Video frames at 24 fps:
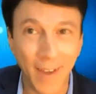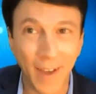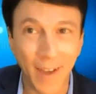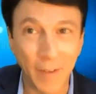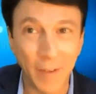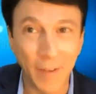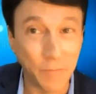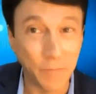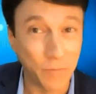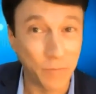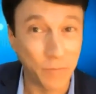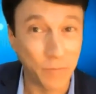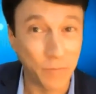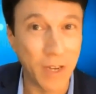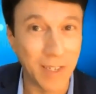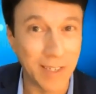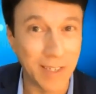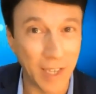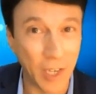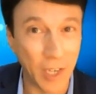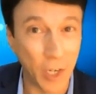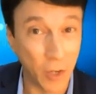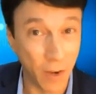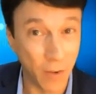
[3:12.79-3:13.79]
10
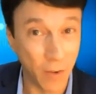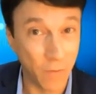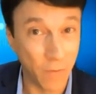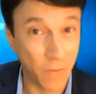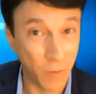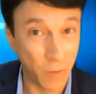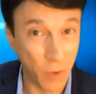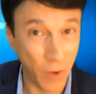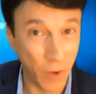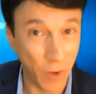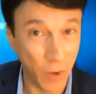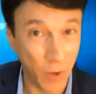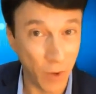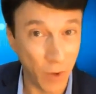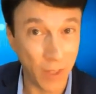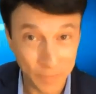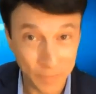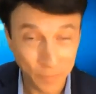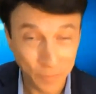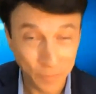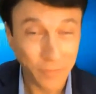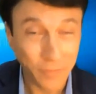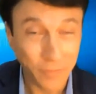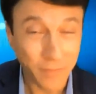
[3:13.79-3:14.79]
minutes later, you have
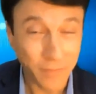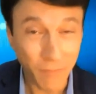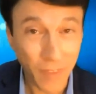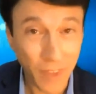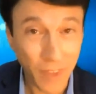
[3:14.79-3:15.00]
the